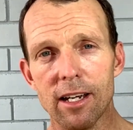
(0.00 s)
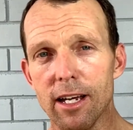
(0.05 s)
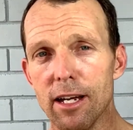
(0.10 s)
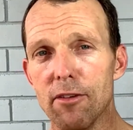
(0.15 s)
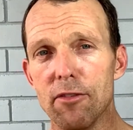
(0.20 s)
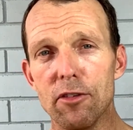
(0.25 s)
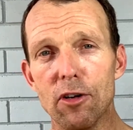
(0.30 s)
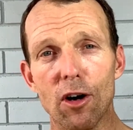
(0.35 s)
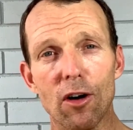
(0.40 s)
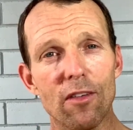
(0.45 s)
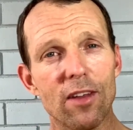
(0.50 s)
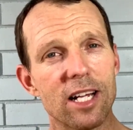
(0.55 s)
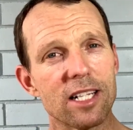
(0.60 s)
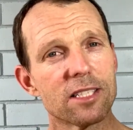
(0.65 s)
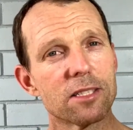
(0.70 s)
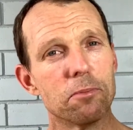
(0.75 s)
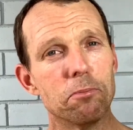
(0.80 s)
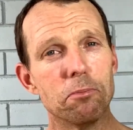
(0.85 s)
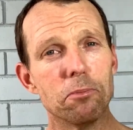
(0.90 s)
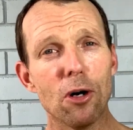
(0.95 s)
If not,
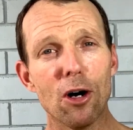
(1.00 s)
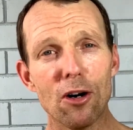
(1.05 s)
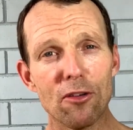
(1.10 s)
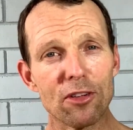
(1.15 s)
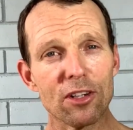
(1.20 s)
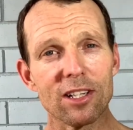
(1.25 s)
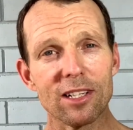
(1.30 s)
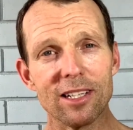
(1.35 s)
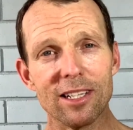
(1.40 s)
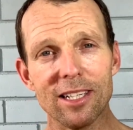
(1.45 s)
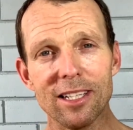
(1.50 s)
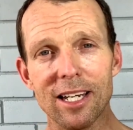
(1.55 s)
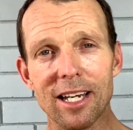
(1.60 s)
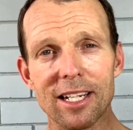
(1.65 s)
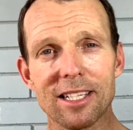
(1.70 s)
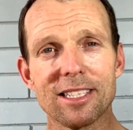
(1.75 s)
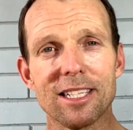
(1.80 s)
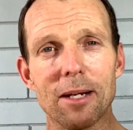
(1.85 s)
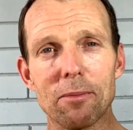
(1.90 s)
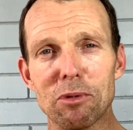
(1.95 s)
that's perfectly
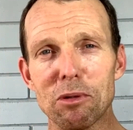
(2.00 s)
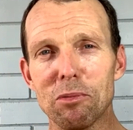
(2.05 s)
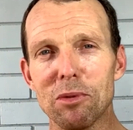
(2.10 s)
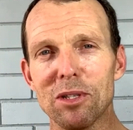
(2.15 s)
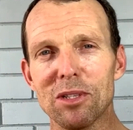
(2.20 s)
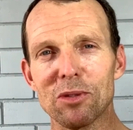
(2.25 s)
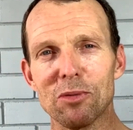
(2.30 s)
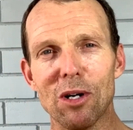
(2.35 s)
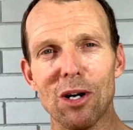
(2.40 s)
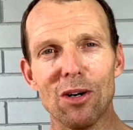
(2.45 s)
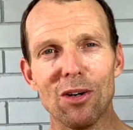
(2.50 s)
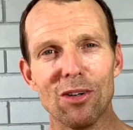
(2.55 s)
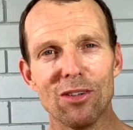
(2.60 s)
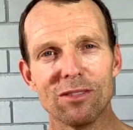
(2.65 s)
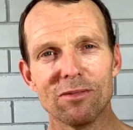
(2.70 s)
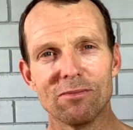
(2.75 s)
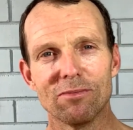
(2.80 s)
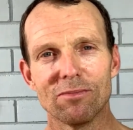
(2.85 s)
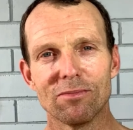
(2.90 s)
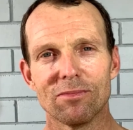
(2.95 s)
acceptable as well.
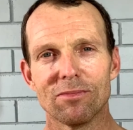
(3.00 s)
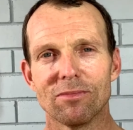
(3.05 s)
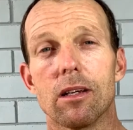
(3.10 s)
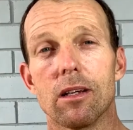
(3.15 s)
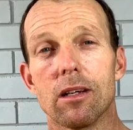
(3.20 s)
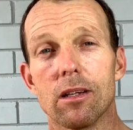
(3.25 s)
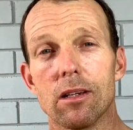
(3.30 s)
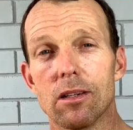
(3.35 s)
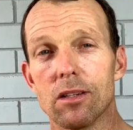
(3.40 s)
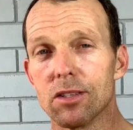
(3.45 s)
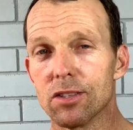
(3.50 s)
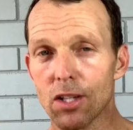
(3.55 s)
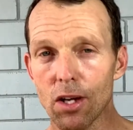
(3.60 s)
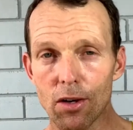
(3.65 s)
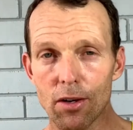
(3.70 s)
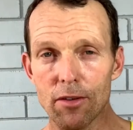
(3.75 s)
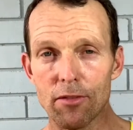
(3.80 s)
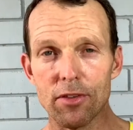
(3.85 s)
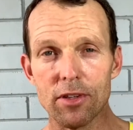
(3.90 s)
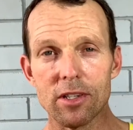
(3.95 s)
So
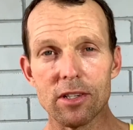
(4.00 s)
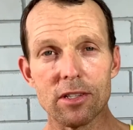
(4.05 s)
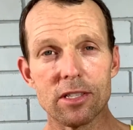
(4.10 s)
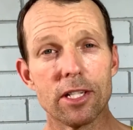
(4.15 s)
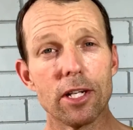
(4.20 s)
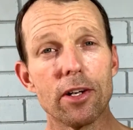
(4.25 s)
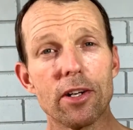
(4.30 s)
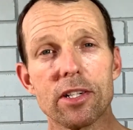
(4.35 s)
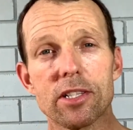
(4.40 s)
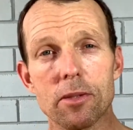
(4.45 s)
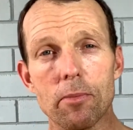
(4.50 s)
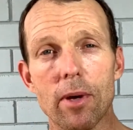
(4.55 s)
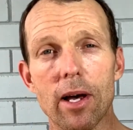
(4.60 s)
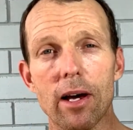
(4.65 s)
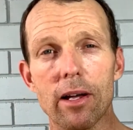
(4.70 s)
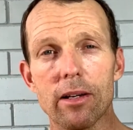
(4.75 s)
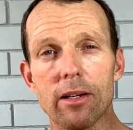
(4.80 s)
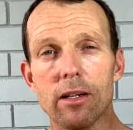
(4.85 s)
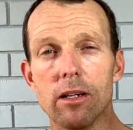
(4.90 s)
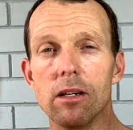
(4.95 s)
if you're serious
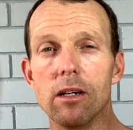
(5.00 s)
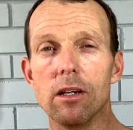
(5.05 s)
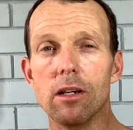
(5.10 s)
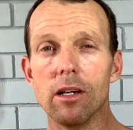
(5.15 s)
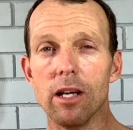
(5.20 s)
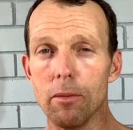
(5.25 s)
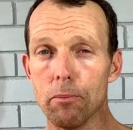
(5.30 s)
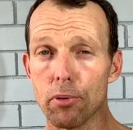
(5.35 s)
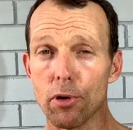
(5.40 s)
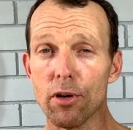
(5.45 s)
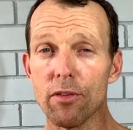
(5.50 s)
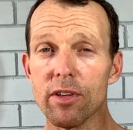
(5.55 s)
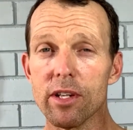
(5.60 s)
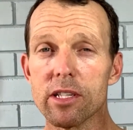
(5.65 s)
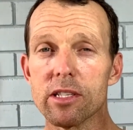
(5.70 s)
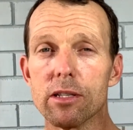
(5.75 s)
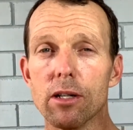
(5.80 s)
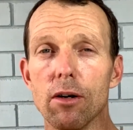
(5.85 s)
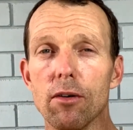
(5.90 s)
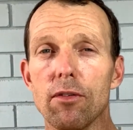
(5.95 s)
about improving
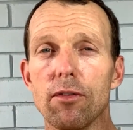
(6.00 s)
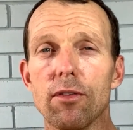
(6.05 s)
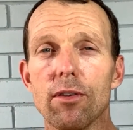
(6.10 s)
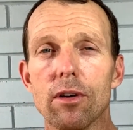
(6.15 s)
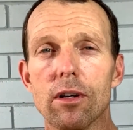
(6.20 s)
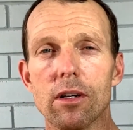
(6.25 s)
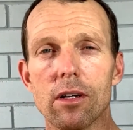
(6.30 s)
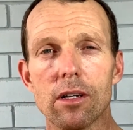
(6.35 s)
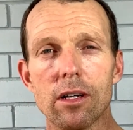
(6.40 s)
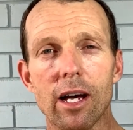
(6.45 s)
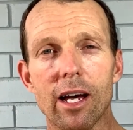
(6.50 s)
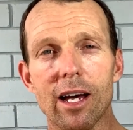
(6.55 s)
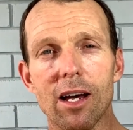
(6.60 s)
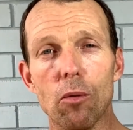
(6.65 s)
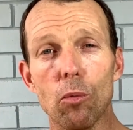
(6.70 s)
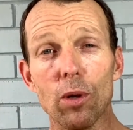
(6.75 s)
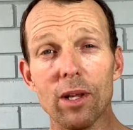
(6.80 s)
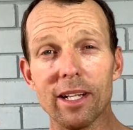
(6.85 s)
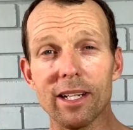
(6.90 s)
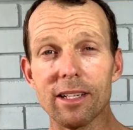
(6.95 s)
yourself
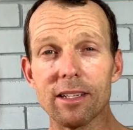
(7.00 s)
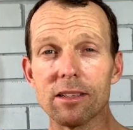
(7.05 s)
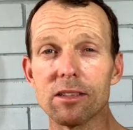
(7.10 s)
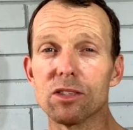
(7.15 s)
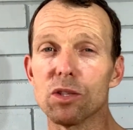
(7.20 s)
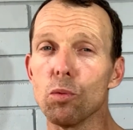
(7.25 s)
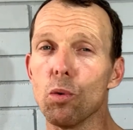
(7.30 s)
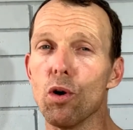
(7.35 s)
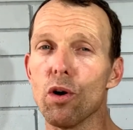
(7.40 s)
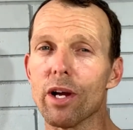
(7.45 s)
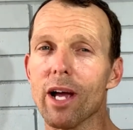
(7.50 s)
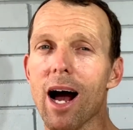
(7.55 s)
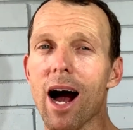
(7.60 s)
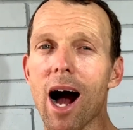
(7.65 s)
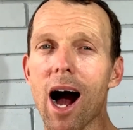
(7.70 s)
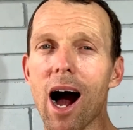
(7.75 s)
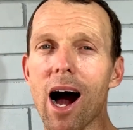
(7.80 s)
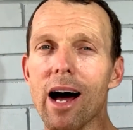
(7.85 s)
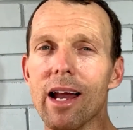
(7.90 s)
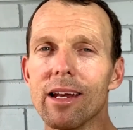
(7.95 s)
and willing to work
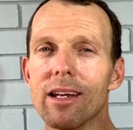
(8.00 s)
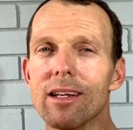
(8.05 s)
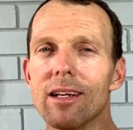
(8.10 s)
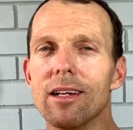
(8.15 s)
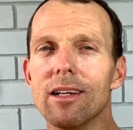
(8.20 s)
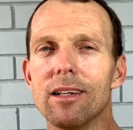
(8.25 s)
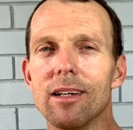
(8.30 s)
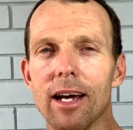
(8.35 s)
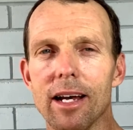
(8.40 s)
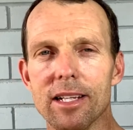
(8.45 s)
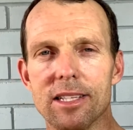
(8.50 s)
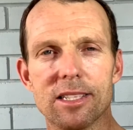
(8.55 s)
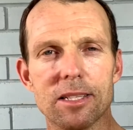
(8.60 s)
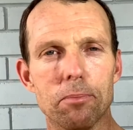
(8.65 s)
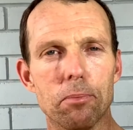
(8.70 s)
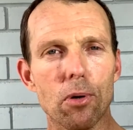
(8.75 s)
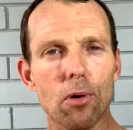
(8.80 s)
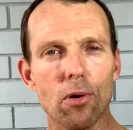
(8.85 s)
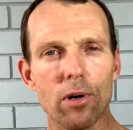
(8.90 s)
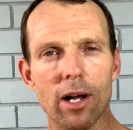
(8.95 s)
hard and
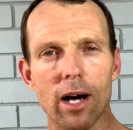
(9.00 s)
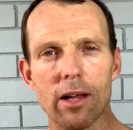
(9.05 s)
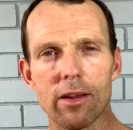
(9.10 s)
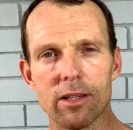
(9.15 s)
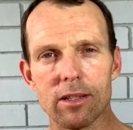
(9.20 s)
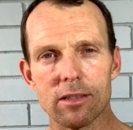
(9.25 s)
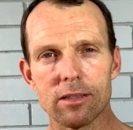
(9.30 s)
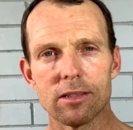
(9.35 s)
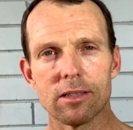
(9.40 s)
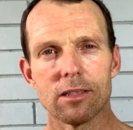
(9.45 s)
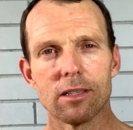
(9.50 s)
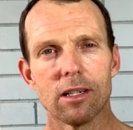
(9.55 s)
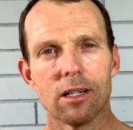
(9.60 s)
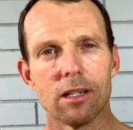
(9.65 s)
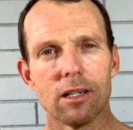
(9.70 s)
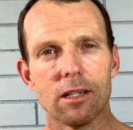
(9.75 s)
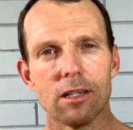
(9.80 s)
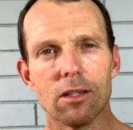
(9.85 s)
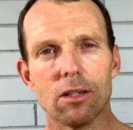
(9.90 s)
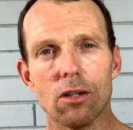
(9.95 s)
support others,
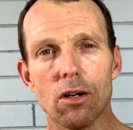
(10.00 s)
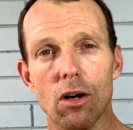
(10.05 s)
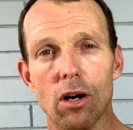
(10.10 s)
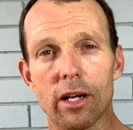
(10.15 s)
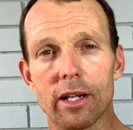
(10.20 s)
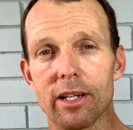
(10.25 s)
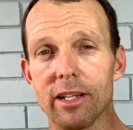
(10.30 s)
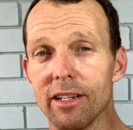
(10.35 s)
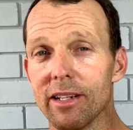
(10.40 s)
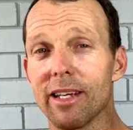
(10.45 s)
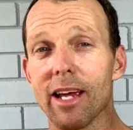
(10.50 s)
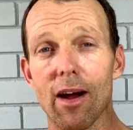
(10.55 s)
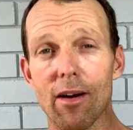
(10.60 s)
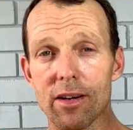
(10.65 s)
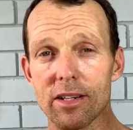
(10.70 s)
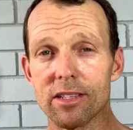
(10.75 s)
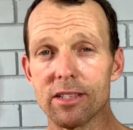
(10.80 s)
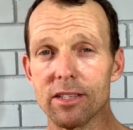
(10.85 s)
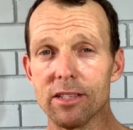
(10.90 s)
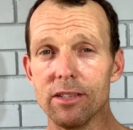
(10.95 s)
I can
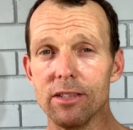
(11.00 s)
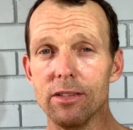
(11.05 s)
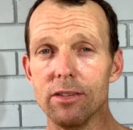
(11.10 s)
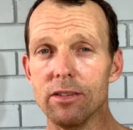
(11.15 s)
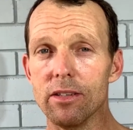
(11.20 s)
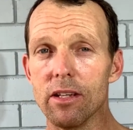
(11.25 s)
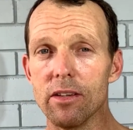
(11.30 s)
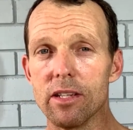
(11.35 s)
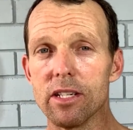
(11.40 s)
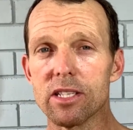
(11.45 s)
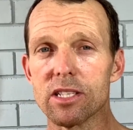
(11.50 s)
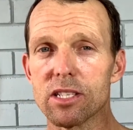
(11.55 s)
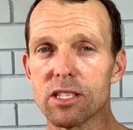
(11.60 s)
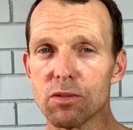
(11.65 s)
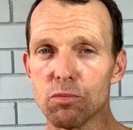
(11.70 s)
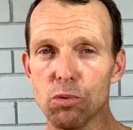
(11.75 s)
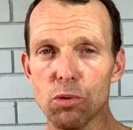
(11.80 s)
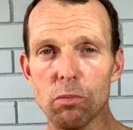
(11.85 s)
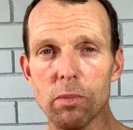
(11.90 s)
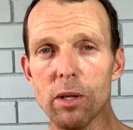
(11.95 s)
guarantee you that this
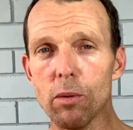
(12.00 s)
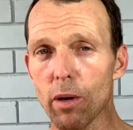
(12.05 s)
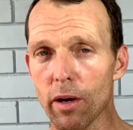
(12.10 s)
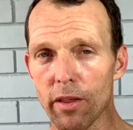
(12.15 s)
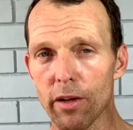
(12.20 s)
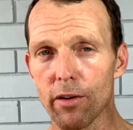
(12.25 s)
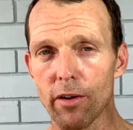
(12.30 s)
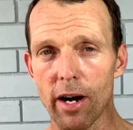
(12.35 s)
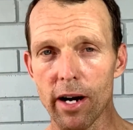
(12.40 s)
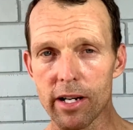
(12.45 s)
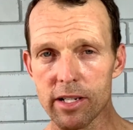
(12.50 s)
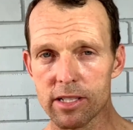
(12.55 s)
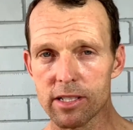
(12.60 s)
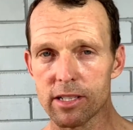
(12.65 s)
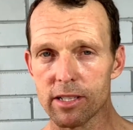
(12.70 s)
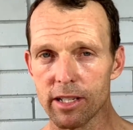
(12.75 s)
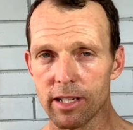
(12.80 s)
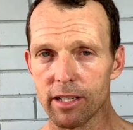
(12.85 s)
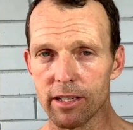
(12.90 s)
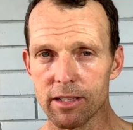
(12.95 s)
will be one of the greatest
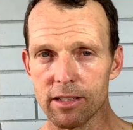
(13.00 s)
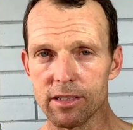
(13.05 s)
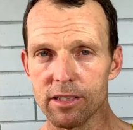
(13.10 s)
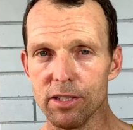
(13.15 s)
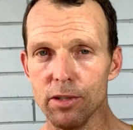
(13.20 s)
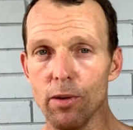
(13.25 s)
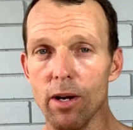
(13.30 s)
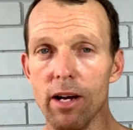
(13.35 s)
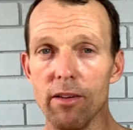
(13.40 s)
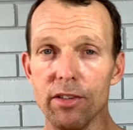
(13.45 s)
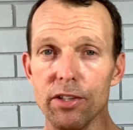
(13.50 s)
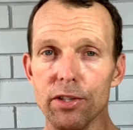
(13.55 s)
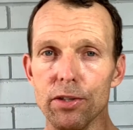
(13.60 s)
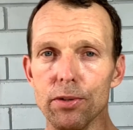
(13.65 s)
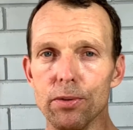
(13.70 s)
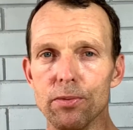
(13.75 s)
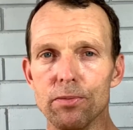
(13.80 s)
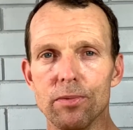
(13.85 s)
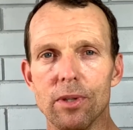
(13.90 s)
things you ever do.